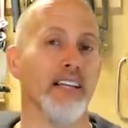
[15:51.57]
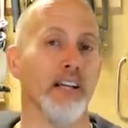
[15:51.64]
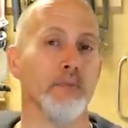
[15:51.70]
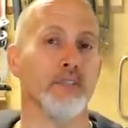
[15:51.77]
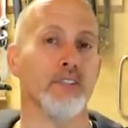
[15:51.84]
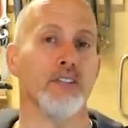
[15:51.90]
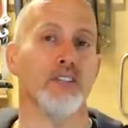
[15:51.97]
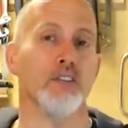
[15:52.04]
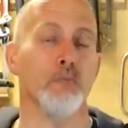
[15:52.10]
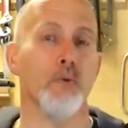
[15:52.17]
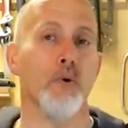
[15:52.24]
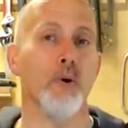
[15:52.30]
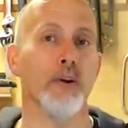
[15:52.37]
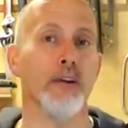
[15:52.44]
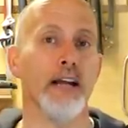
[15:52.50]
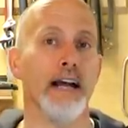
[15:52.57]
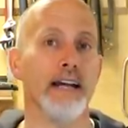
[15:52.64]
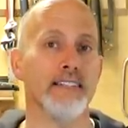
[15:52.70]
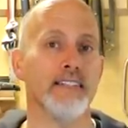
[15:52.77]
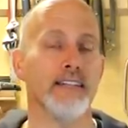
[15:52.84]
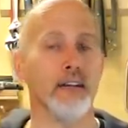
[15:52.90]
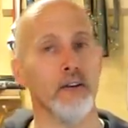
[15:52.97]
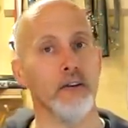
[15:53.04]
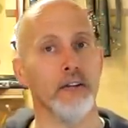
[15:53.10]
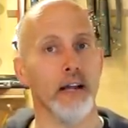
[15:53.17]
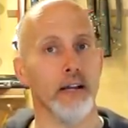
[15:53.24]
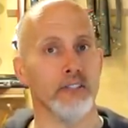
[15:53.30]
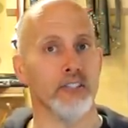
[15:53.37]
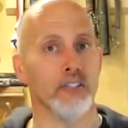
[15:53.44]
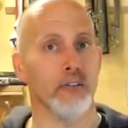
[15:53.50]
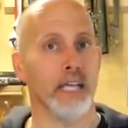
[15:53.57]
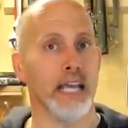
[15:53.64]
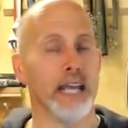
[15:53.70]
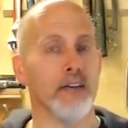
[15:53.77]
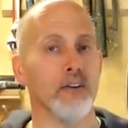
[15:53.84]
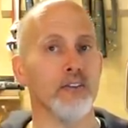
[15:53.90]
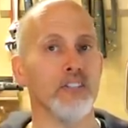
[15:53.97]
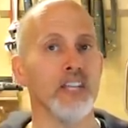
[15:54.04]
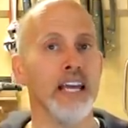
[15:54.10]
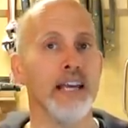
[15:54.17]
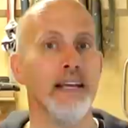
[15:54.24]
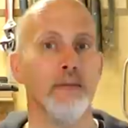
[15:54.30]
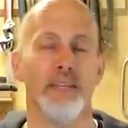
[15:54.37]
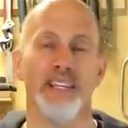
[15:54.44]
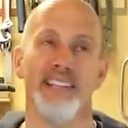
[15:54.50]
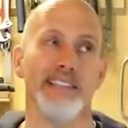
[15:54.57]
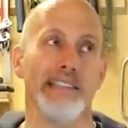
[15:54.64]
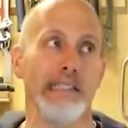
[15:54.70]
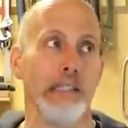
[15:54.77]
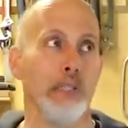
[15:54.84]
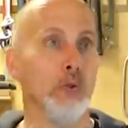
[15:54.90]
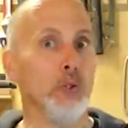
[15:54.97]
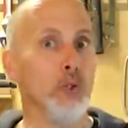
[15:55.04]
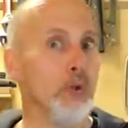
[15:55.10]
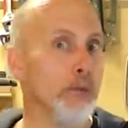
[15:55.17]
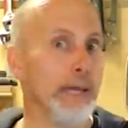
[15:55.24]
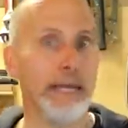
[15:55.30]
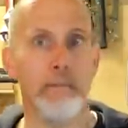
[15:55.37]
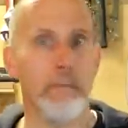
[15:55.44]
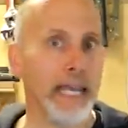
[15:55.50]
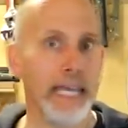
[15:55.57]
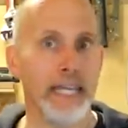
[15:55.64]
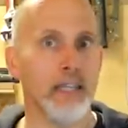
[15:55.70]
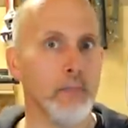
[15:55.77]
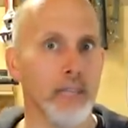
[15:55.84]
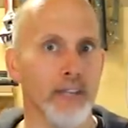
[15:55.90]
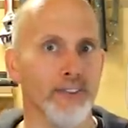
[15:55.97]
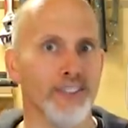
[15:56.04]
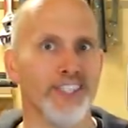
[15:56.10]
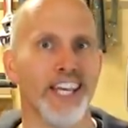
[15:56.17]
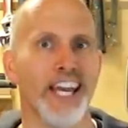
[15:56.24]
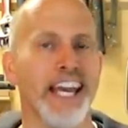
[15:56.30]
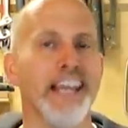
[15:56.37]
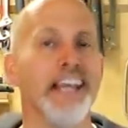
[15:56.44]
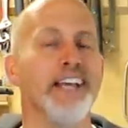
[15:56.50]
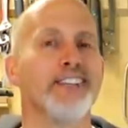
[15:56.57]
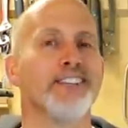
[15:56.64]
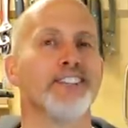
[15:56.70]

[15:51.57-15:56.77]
It helps to support us here at our Stoney Acres because YouTube ain't paying the bills, okay?